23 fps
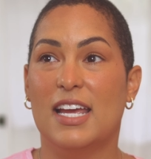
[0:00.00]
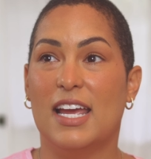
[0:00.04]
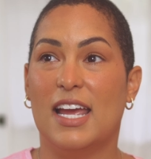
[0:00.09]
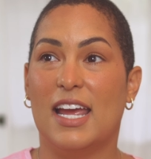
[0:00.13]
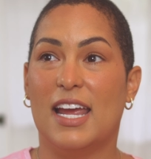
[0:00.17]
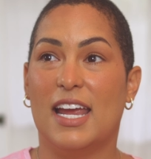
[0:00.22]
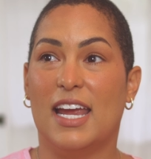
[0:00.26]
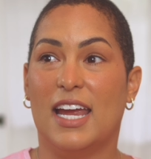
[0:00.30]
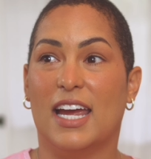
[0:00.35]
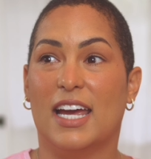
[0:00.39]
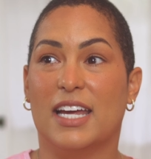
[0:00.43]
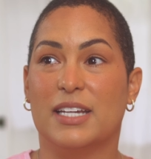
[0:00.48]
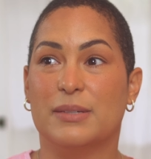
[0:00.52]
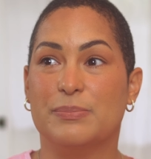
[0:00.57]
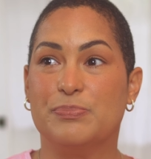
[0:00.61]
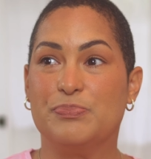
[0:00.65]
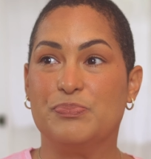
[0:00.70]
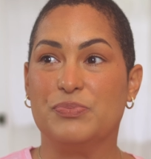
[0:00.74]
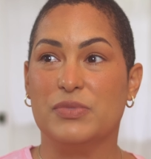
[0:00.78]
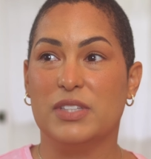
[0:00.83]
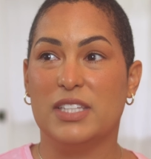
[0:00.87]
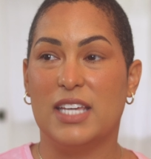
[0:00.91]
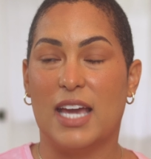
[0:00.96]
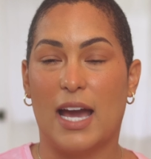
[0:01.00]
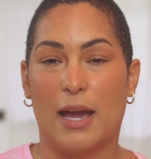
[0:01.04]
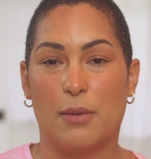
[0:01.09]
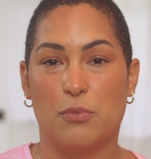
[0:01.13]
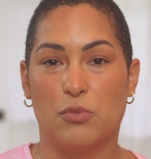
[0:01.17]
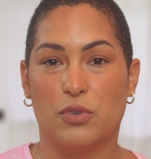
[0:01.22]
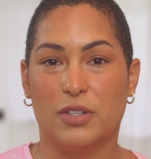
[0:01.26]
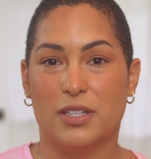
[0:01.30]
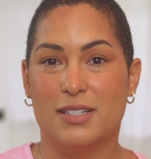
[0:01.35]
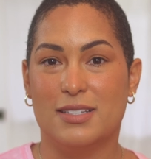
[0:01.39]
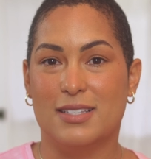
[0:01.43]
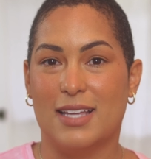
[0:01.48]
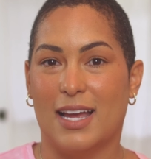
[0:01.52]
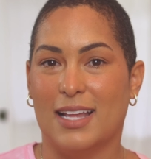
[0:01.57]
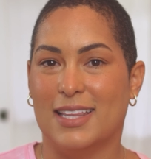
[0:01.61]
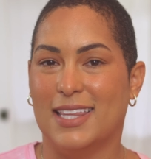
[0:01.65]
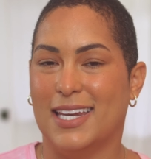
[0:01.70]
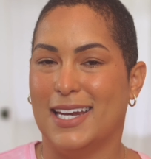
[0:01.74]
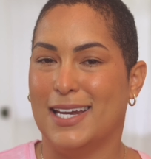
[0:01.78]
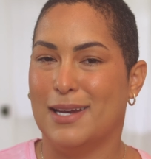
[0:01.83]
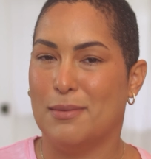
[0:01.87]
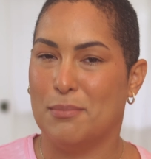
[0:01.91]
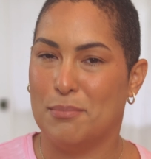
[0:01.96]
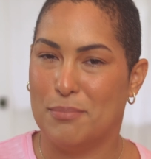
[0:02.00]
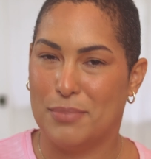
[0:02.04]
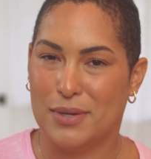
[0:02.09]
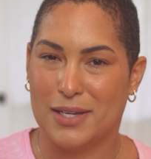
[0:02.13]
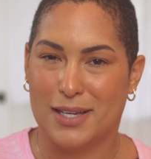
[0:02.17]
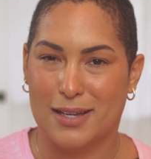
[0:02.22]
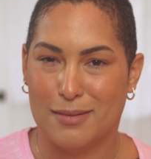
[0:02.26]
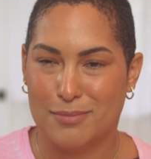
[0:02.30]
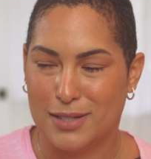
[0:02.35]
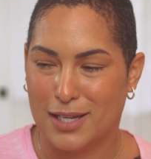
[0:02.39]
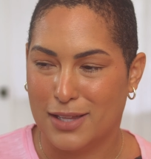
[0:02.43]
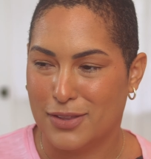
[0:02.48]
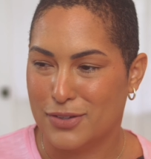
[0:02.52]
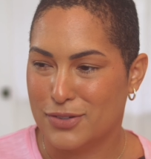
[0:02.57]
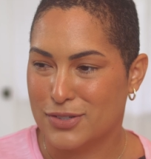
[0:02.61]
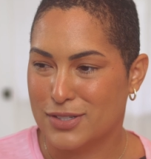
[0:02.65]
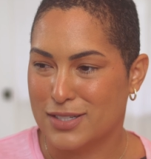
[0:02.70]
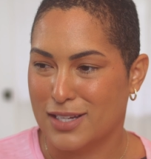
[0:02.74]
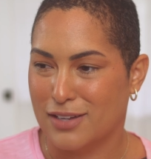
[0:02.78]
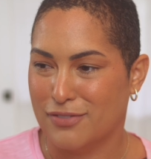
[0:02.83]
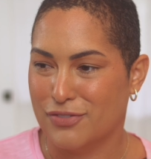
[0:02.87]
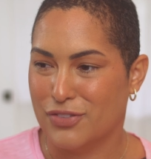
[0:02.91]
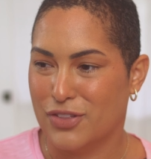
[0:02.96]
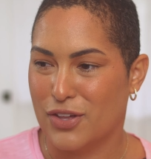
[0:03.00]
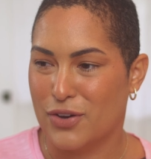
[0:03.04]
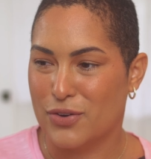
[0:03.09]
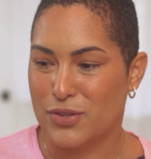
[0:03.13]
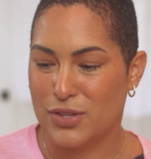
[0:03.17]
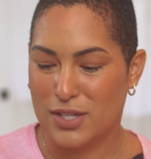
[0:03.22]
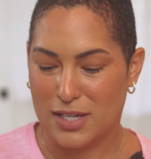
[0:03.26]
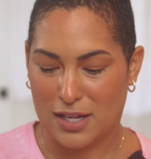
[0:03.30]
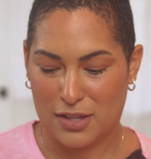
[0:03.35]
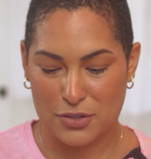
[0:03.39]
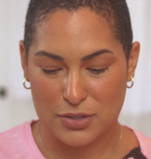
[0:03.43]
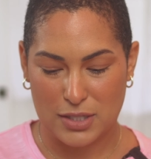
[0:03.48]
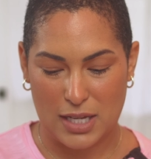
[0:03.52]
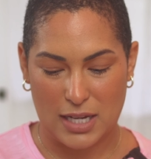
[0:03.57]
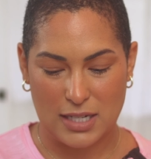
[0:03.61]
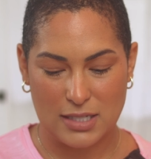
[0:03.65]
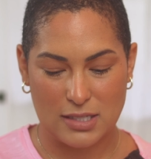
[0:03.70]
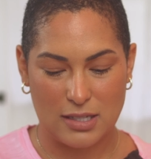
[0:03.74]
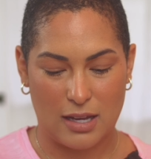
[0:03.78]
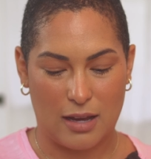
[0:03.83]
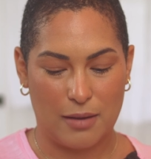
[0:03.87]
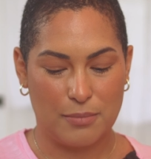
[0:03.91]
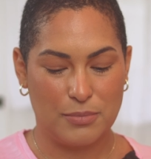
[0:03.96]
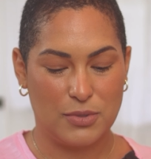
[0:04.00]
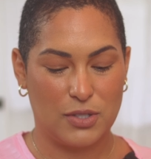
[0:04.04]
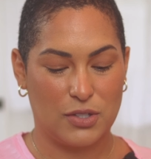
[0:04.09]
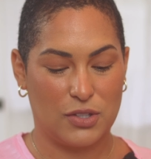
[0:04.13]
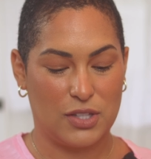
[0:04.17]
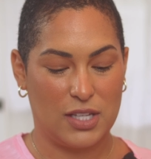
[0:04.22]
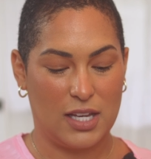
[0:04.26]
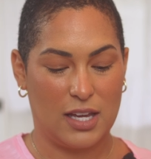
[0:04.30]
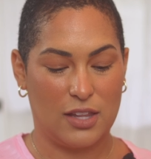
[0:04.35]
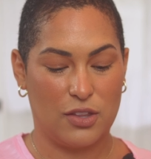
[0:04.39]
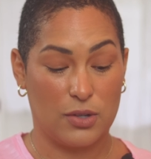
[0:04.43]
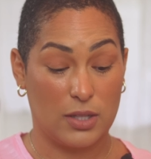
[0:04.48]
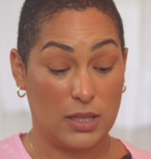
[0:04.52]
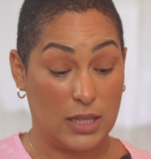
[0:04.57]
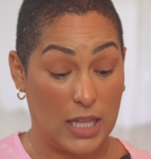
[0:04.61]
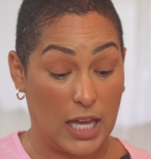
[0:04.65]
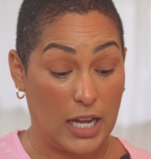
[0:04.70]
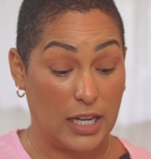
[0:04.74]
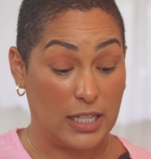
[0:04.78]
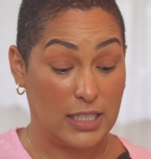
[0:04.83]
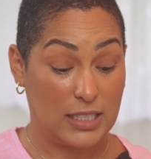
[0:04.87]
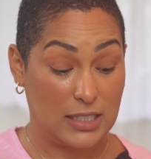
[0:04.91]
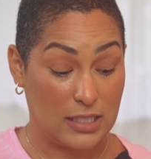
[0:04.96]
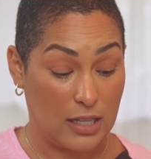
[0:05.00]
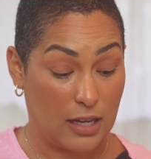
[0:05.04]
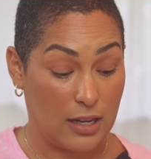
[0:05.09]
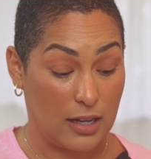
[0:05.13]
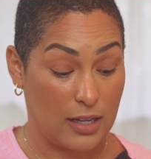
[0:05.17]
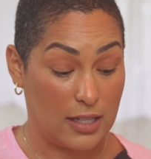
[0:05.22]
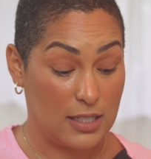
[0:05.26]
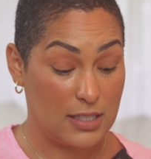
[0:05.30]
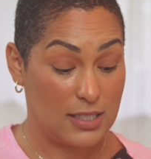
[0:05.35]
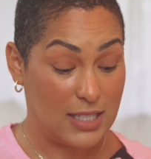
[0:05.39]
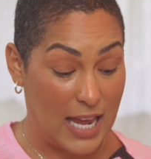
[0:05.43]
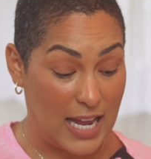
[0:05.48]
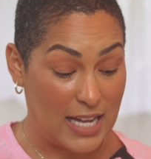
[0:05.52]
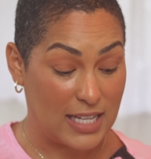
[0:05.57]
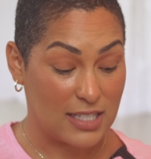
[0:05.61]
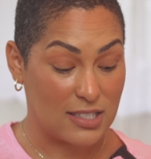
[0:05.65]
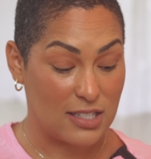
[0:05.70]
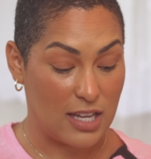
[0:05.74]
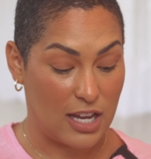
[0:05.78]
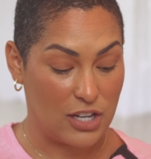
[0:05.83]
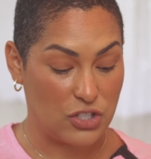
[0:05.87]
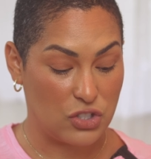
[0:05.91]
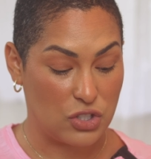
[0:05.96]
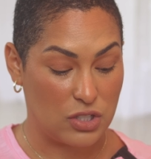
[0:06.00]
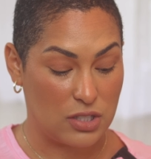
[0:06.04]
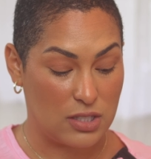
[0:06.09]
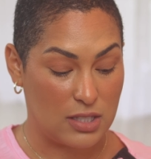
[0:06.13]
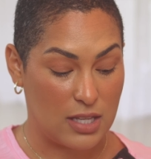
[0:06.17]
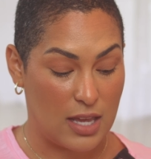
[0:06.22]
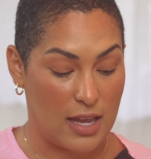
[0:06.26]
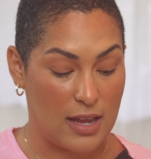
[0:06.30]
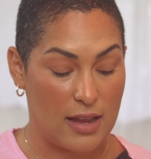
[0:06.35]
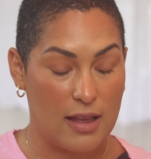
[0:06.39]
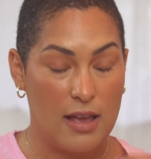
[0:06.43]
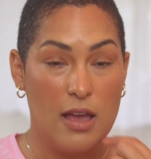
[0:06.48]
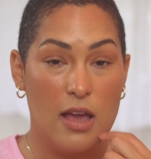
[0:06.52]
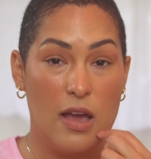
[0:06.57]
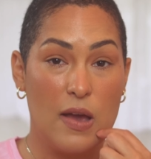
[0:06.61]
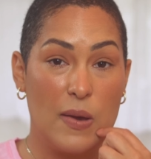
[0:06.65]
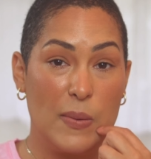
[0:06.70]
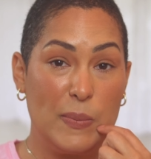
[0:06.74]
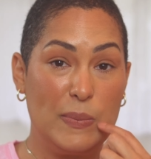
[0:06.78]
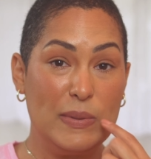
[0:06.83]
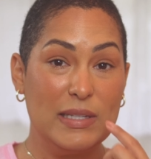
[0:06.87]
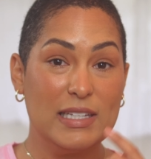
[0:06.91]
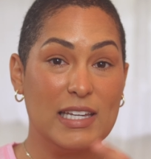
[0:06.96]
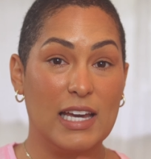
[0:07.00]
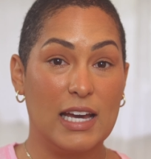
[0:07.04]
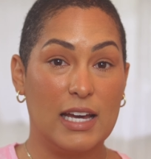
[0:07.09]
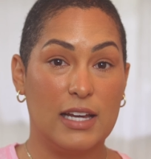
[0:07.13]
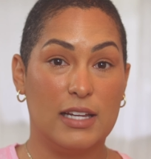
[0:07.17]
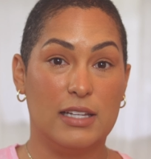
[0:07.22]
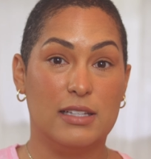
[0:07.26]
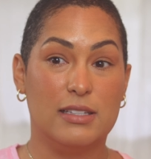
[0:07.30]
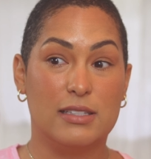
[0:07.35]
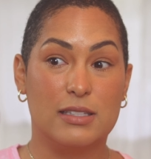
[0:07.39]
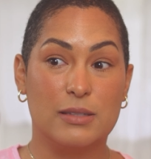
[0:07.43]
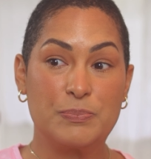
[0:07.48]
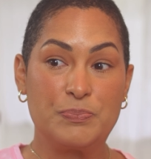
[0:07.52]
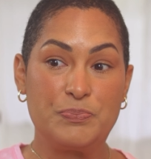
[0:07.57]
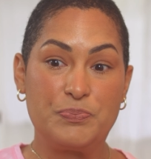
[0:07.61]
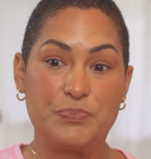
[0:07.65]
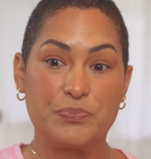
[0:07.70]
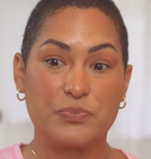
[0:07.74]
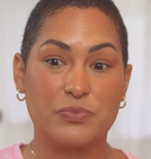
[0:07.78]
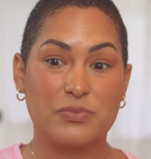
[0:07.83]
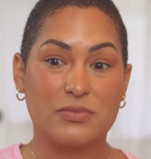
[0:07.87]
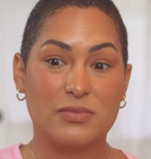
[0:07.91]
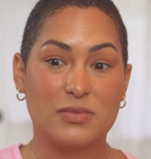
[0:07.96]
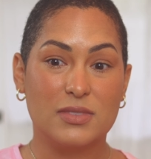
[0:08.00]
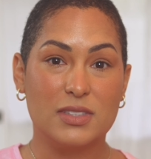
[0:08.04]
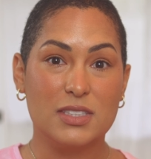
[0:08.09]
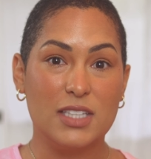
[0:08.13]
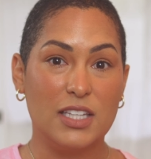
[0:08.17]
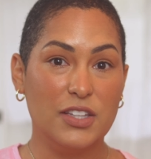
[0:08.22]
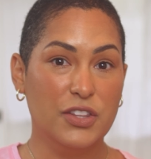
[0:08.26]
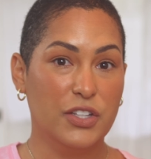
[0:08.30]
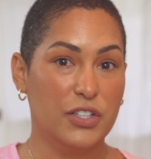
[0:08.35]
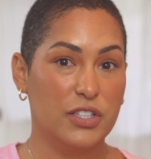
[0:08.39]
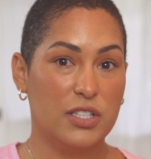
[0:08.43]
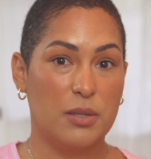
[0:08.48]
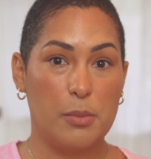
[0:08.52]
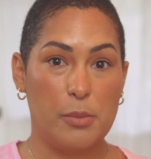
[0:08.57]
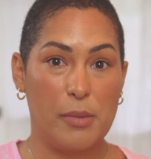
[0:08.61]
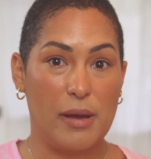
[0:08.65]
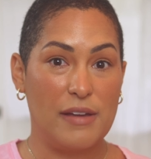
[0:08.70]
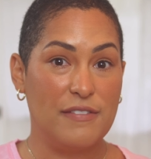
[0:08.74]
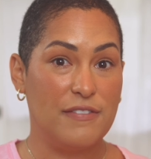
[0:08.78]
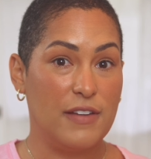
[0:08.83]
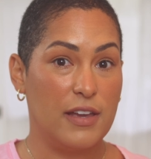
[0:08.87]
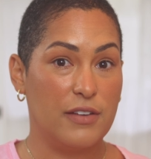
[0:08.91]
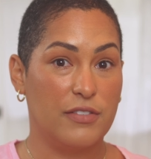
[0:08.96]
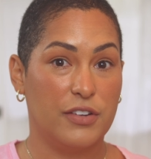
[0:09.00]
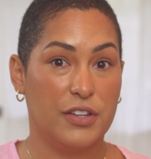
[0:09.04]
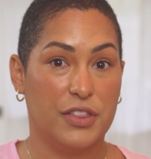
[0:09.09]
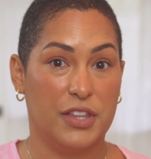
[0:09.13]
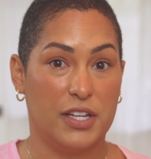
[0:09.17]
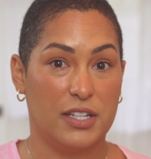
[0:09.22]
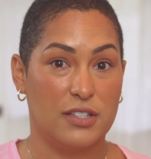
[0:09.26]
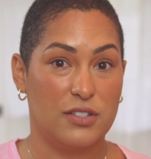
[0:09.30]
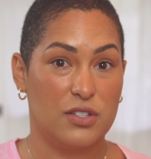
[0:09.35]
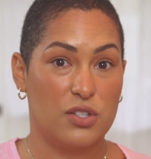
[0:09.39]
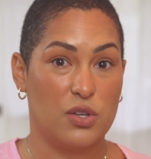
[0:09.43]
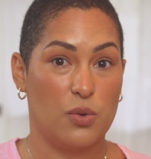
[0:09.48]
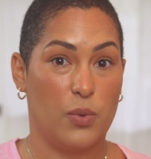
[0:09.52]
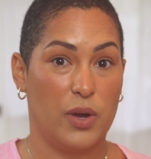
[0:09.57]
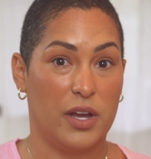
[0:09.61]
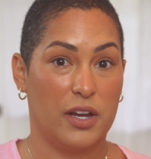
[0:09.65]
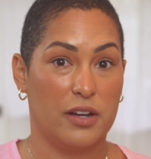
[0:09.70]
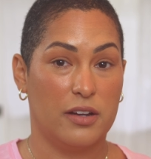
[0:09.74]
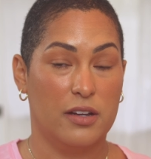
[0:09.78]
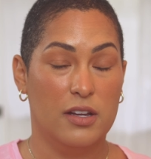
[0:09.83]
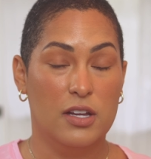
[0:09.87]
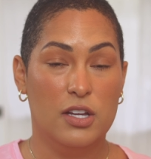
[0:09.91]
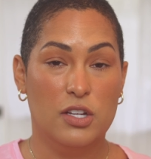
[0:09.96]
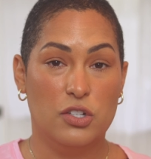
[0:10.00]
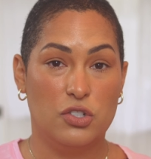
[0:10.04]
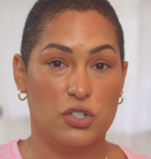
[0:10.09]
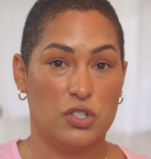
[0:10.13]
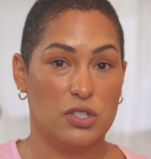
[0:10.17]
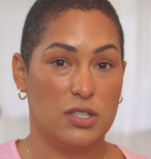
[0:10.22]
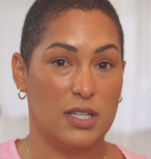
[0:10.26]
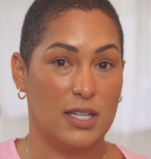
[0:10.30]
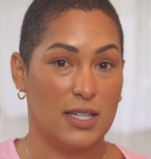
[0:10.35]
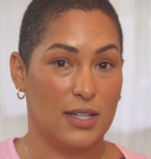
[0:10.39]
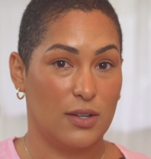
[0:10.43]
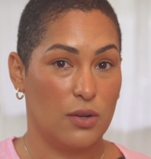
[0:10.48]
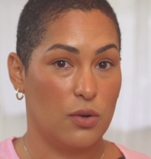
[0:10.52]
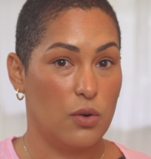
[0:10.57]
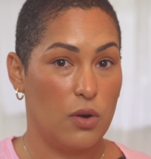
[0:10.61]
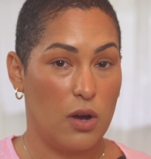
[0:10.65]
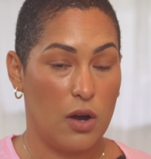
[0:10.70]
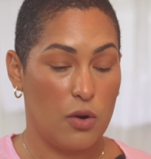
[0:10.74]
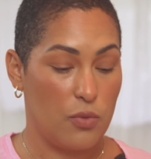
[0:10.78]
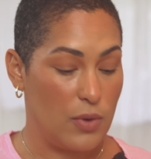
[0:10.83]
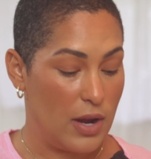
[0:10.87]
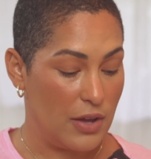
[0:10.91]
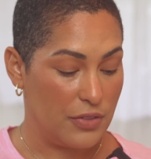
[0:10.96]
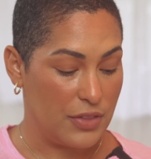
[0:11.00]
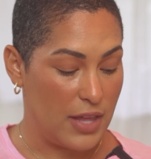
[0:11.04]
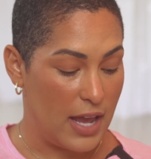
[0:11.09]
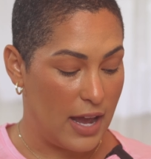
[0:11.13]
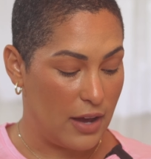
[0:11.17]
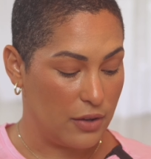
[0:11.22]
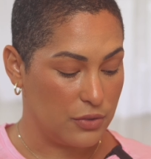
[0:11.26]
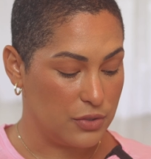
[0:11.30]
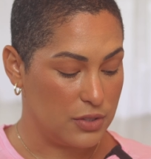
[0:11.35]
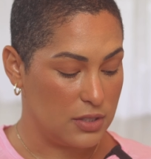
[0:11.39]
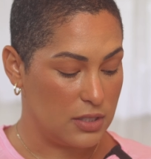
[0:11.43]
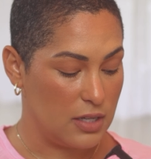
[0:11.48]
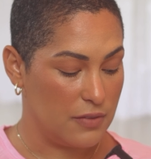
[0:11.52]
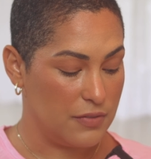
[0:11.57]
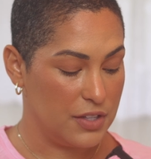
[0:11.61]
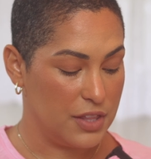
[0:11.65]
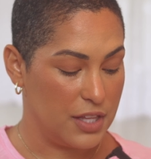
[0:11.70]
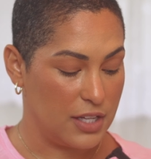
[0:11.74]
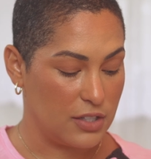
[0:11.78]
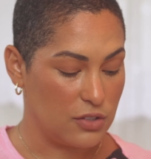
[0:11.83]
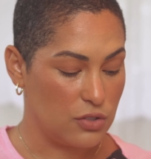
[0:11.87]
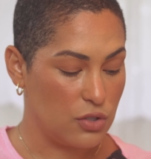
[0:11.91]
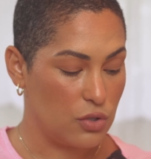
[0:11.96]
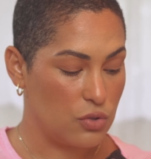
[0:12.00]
And yeah, I'm really sad that I didn't pick up the other stuff though, the other tank tops, or the other Align tanks I should say, because they're some of my favorite things to wear just like around the house and everything.